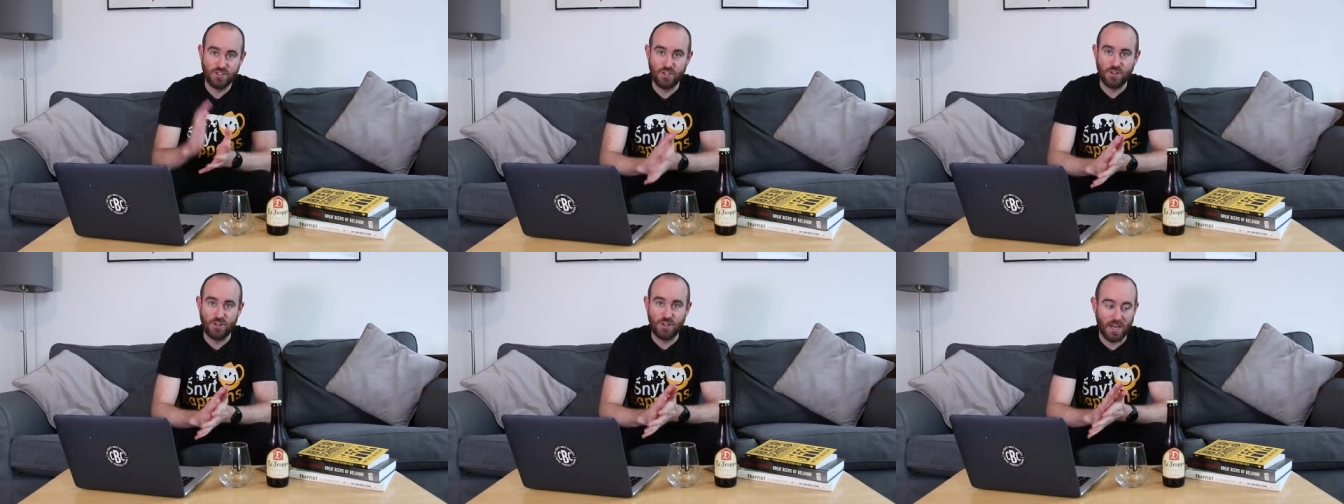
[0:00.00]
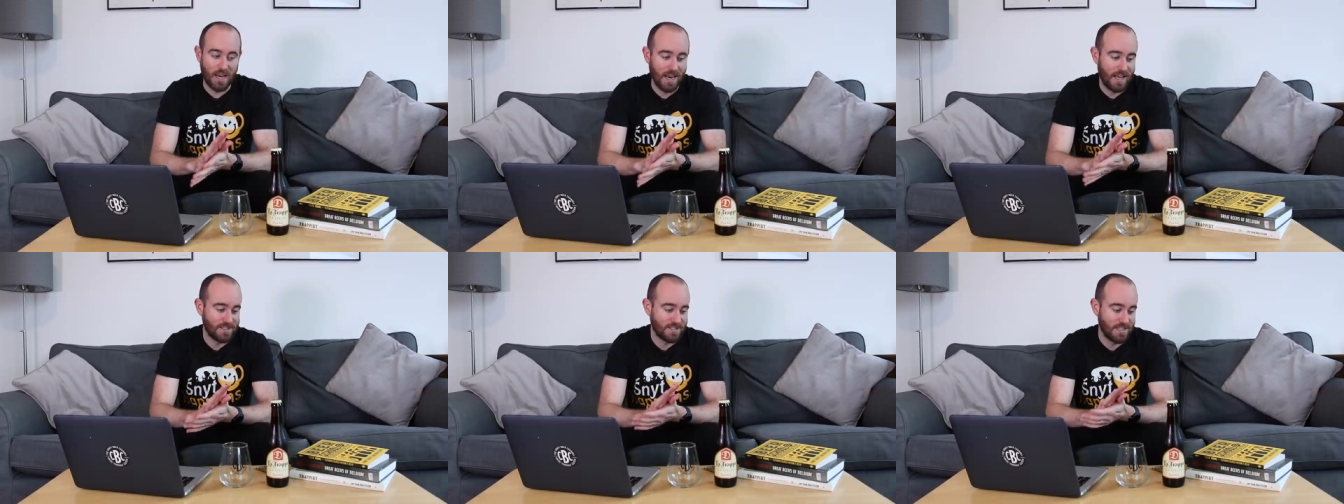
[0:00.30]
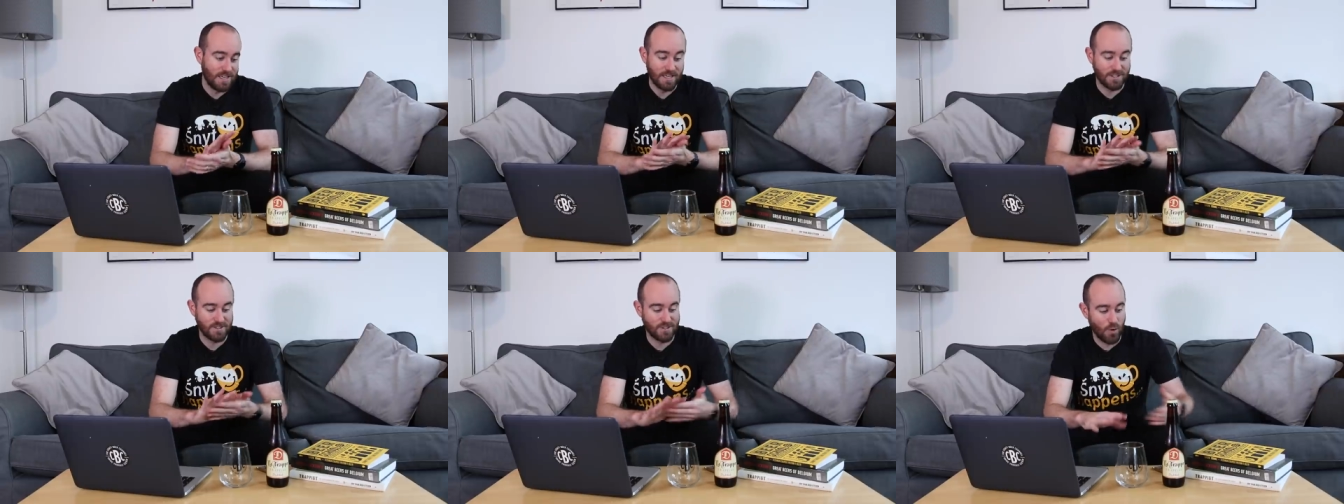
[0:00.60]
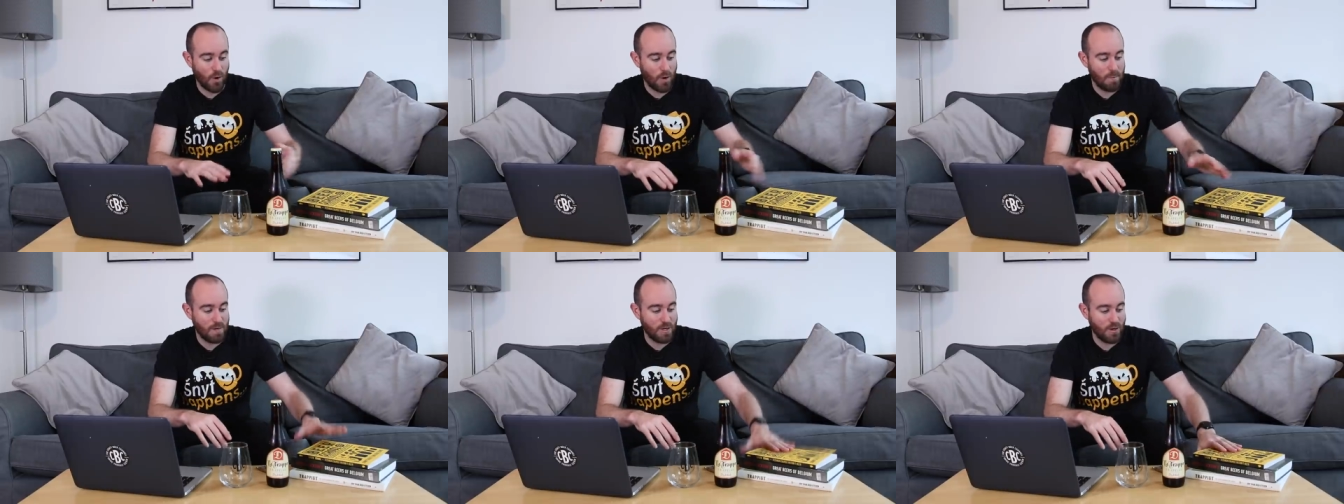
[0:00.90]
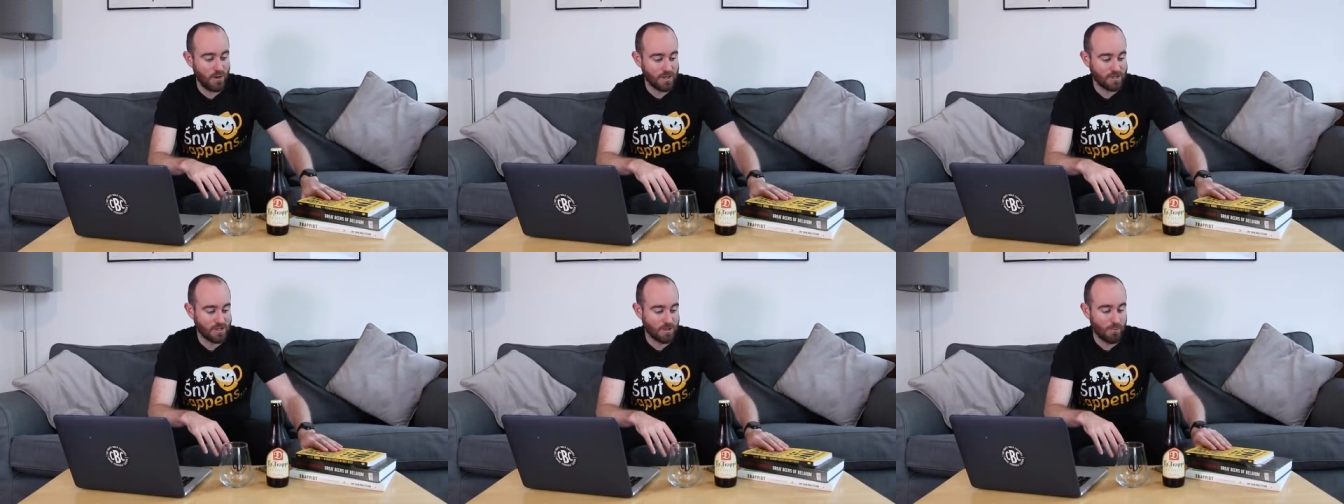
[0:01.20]
to the classic. So I've been
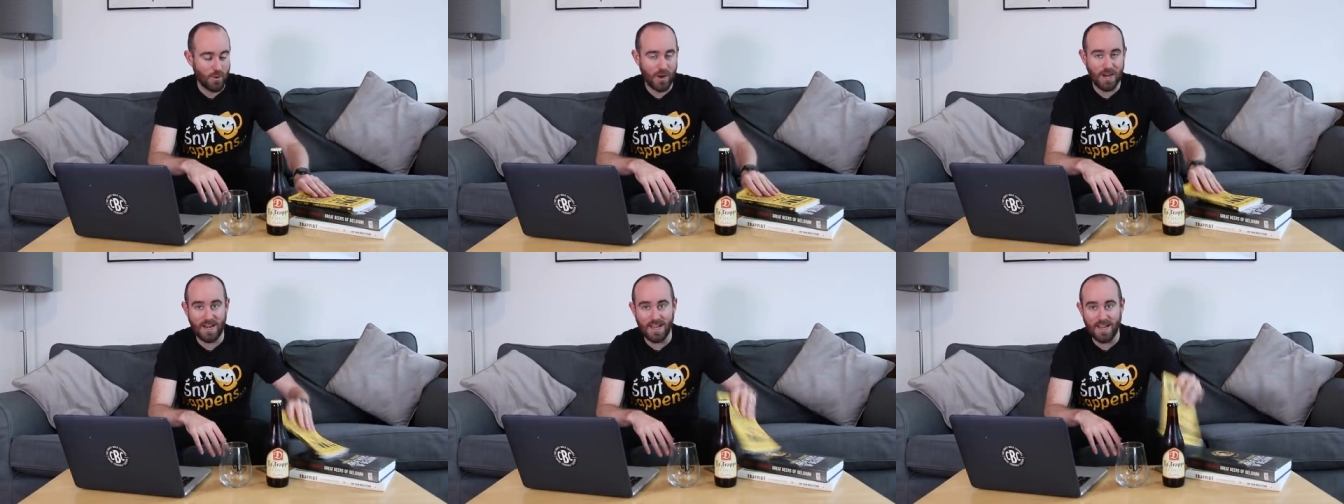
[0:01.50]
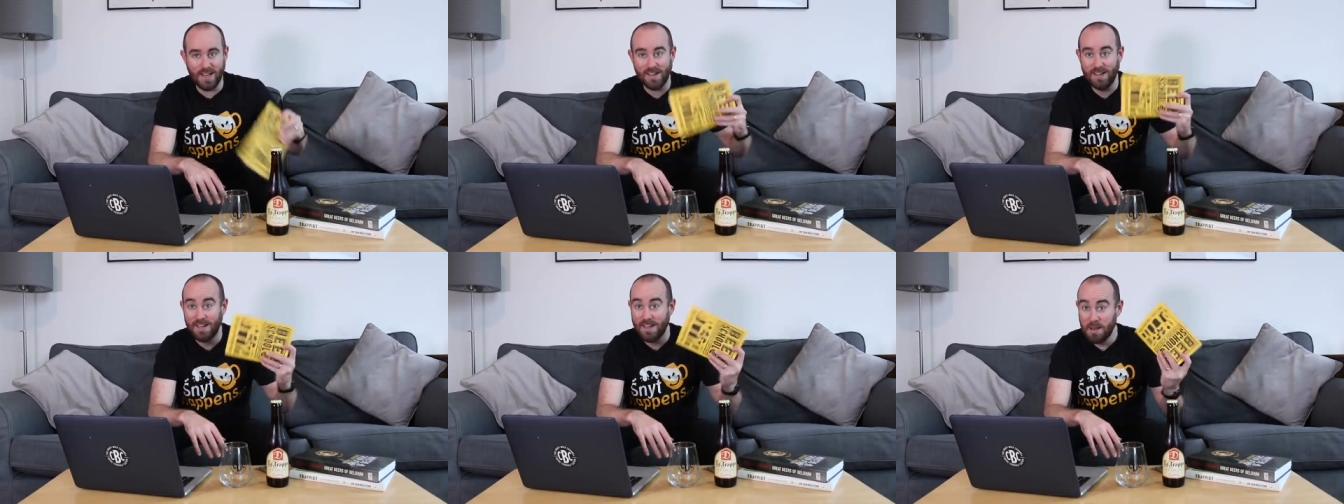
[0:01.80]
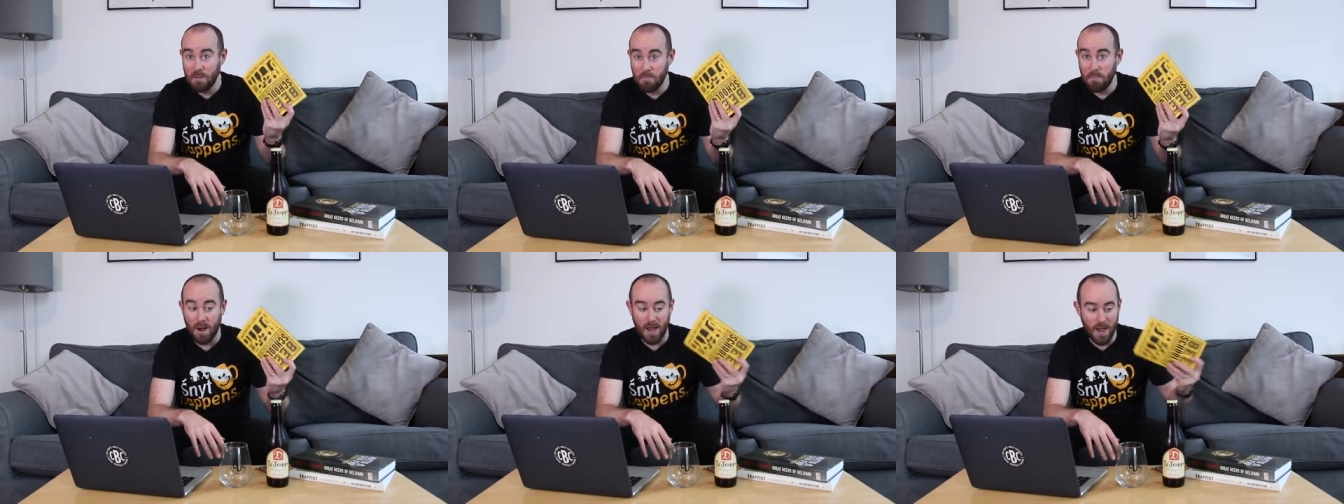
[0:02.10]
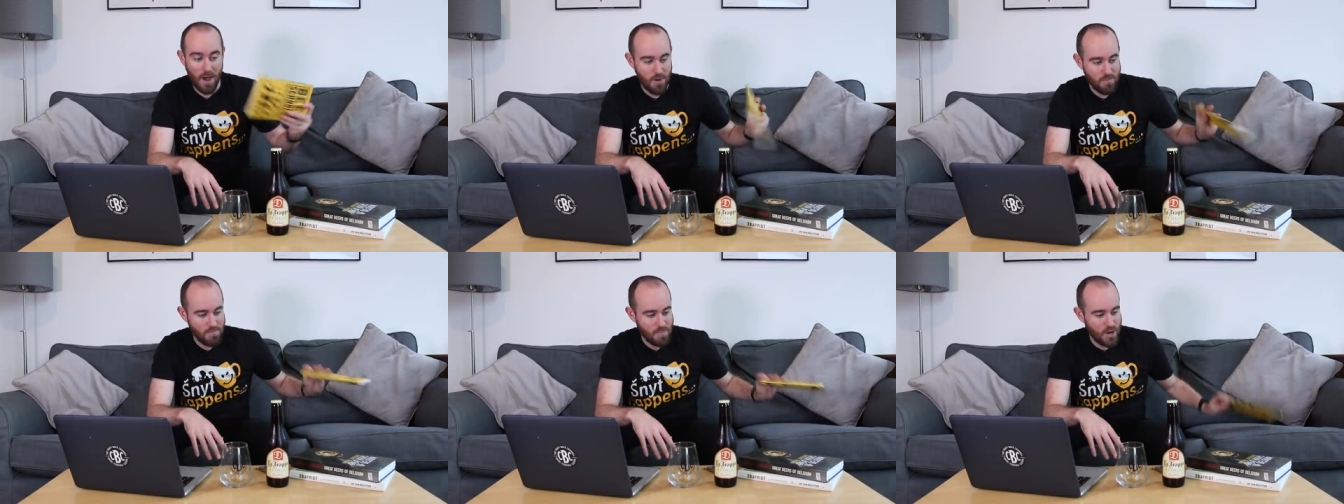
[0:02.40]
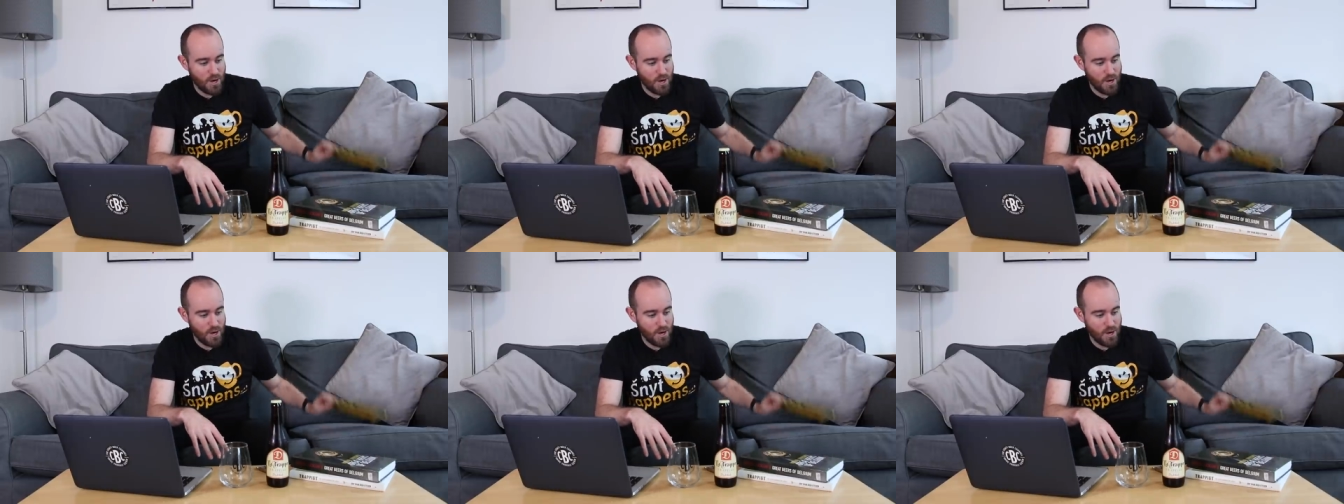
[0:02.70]
doing some reading, my own